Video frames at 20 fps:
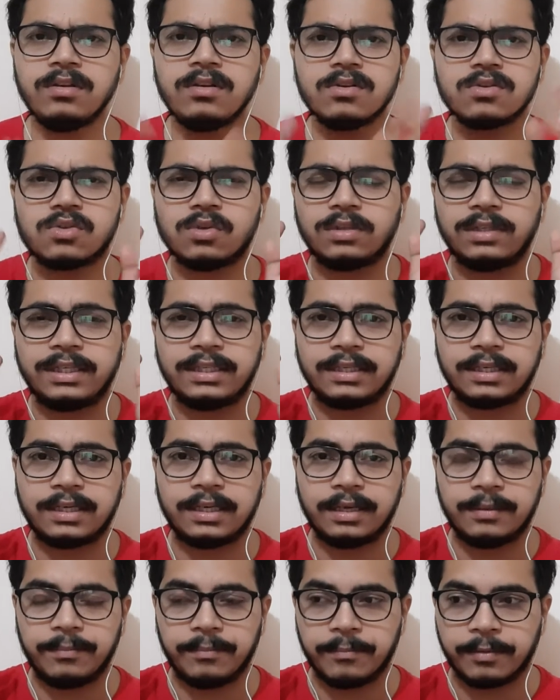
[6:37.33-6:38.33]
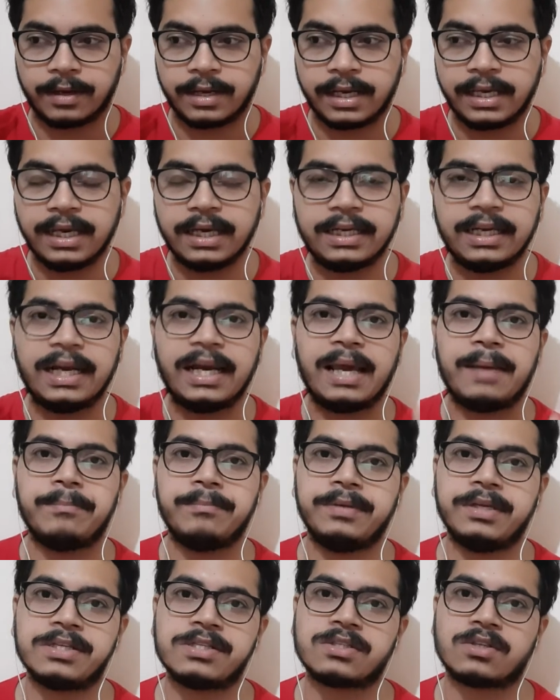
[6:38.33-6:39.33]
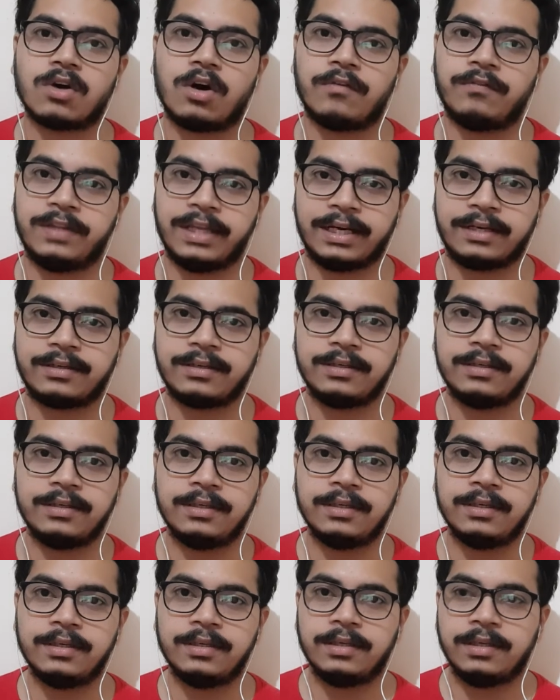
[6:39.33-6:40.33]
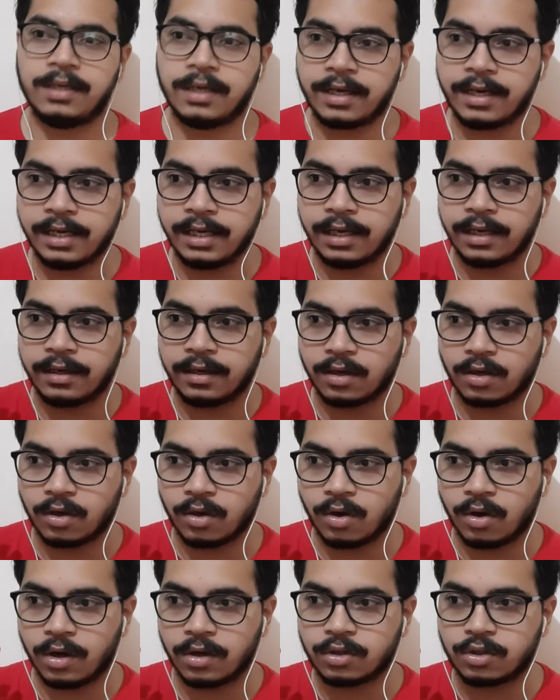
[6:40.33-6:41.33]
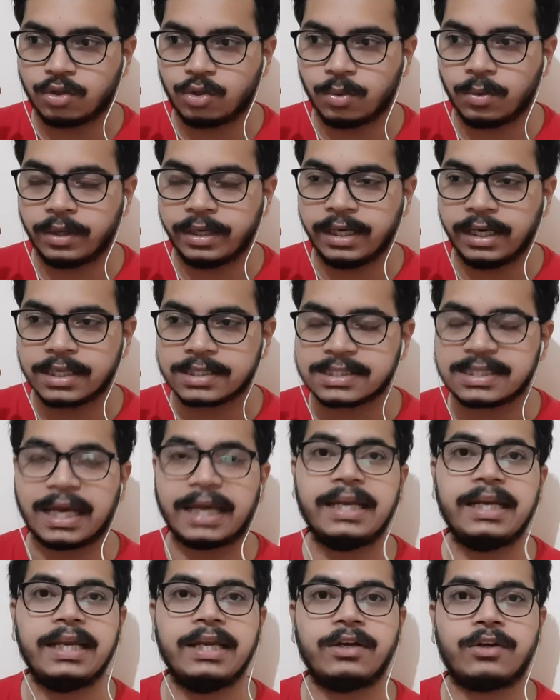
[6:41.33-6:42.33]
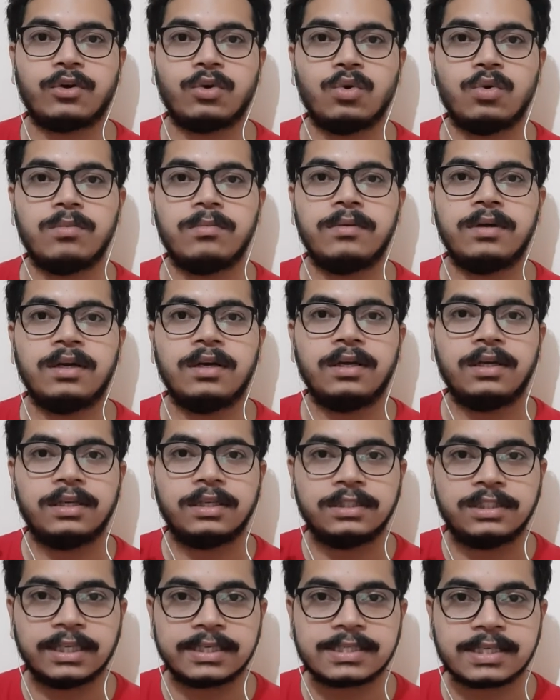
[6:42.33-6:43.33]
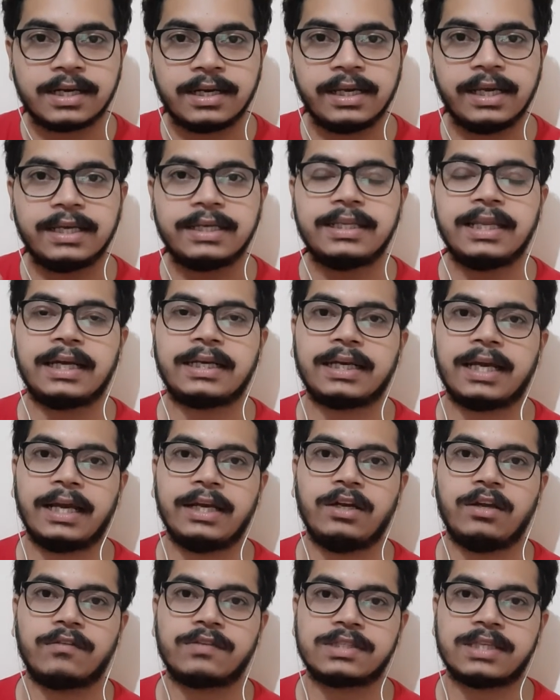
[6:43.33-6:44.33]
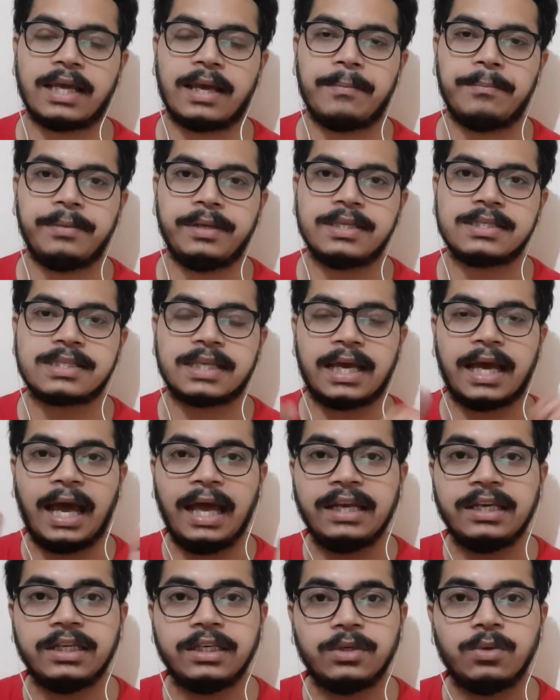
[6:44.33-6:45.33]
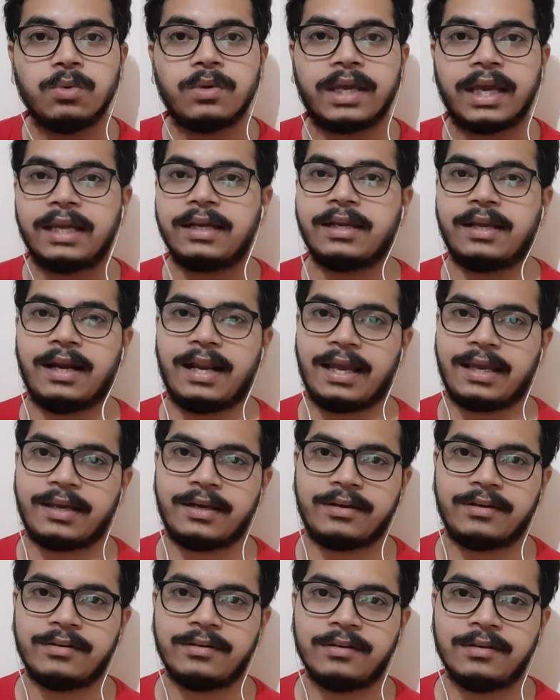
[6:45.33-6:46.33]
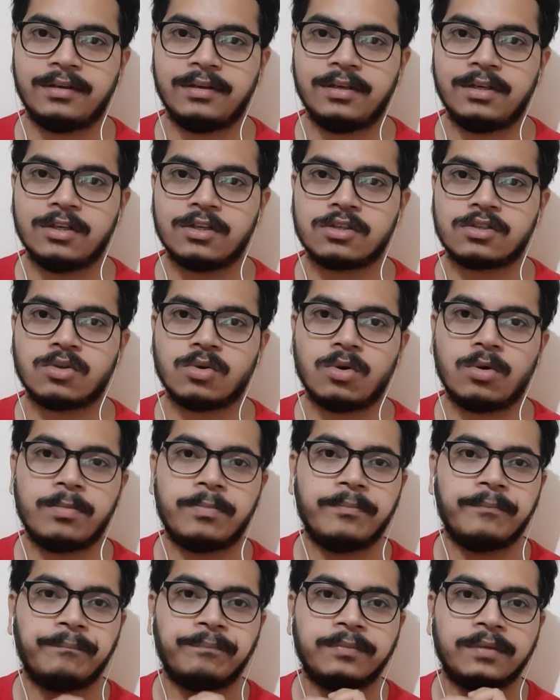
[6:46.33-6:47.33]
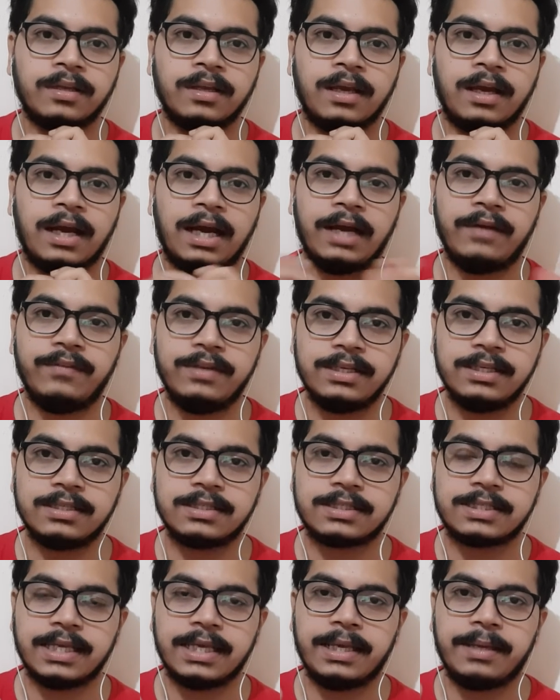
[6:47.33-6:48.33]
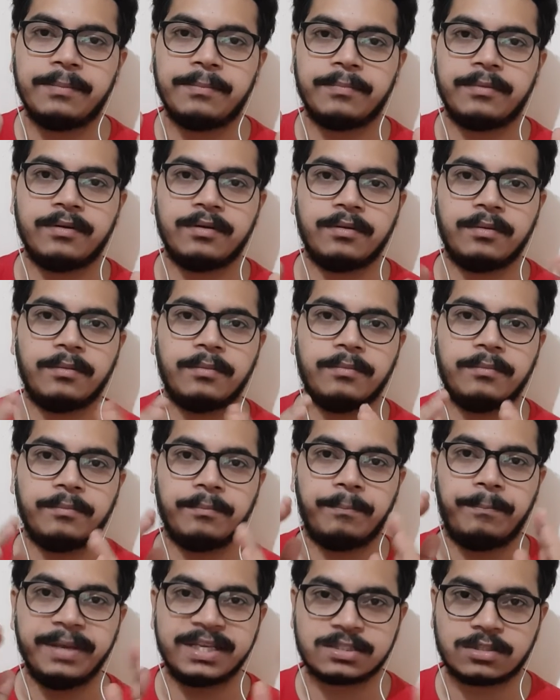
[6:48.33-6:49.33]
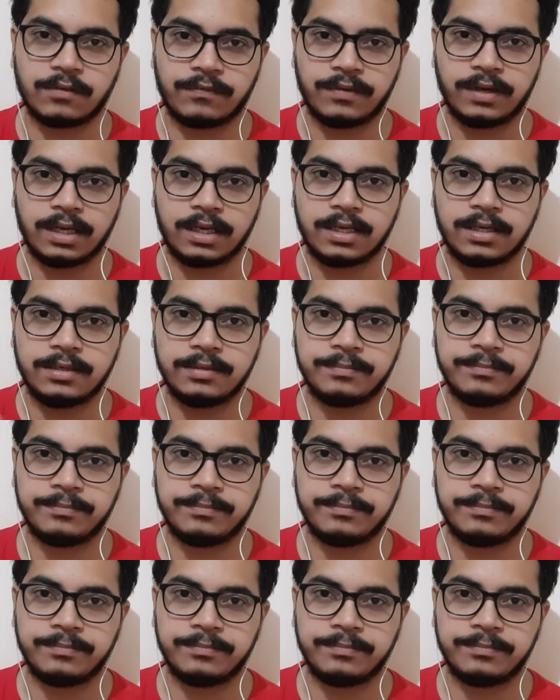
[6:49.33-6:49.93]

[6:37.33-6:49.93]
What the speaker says: So create an ambience of that. To in a silent room, just create that kind of ambience and you can crack it. So I will say best of luck,